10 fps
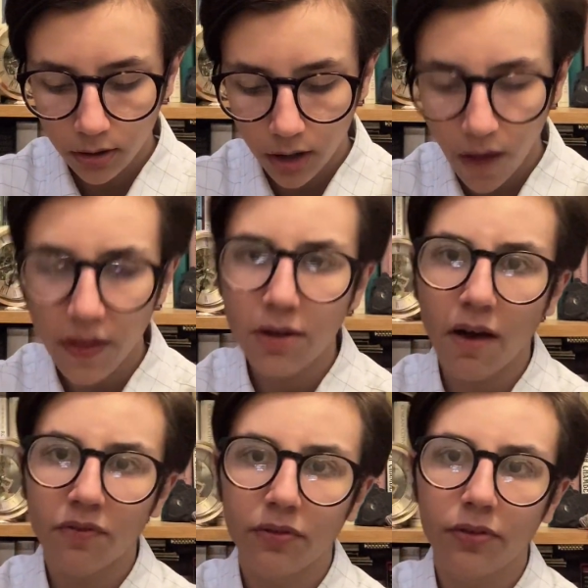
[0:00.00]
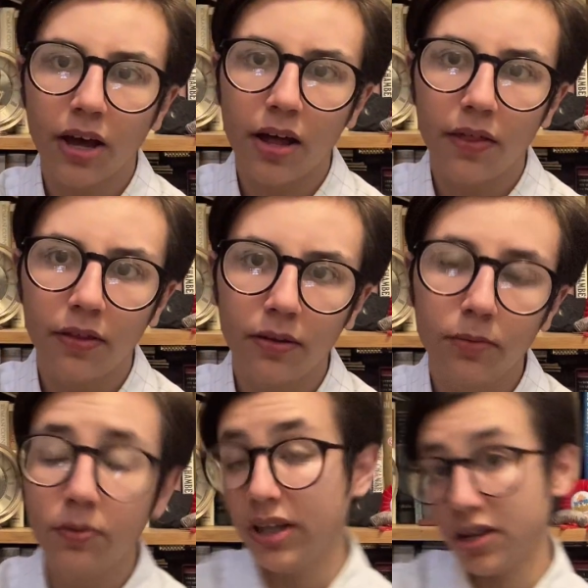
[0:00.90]
then you have that...
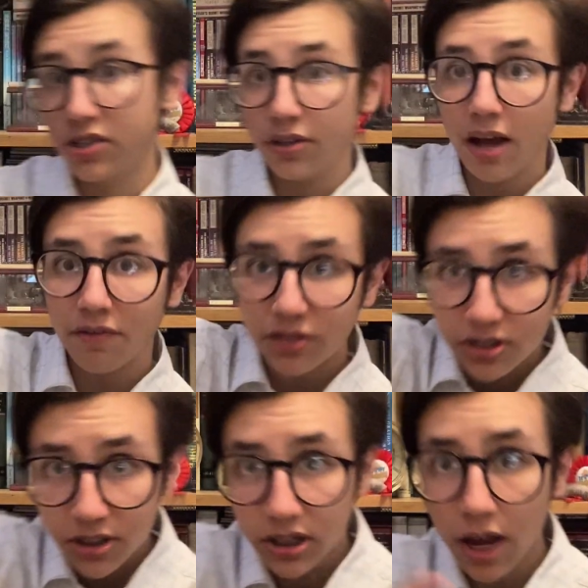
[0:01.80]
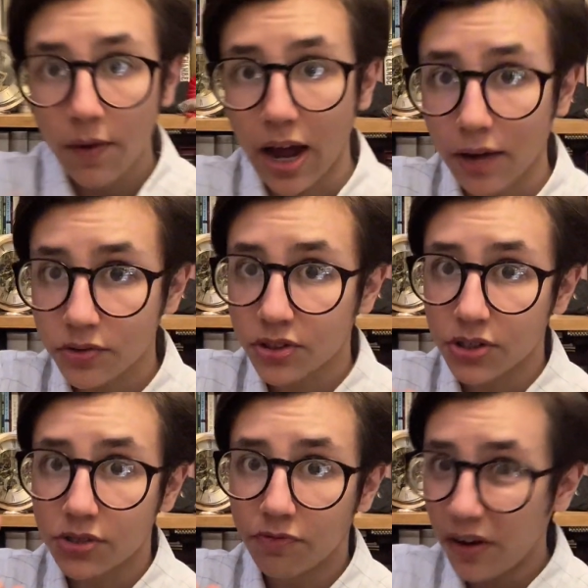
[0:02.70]
Well, yes, so you have this lower house
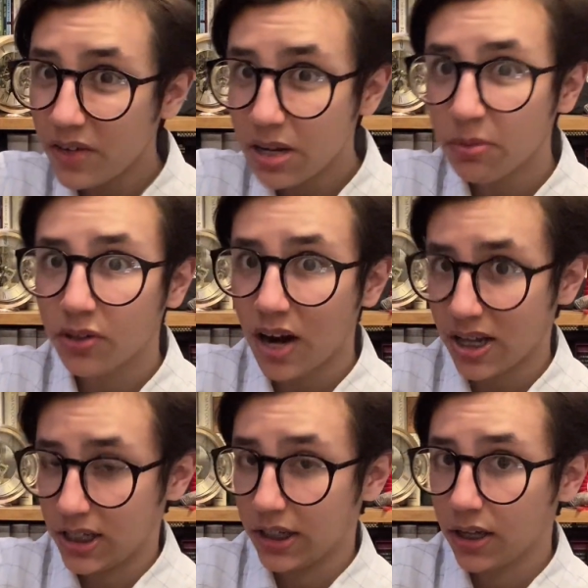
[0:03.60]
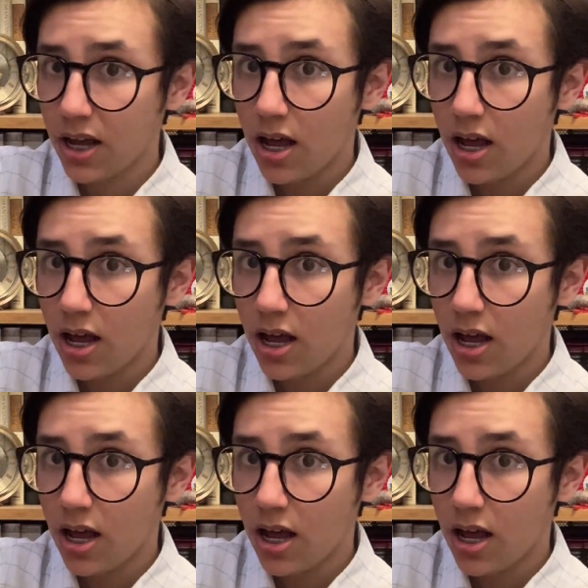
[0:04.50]
that's very democratic,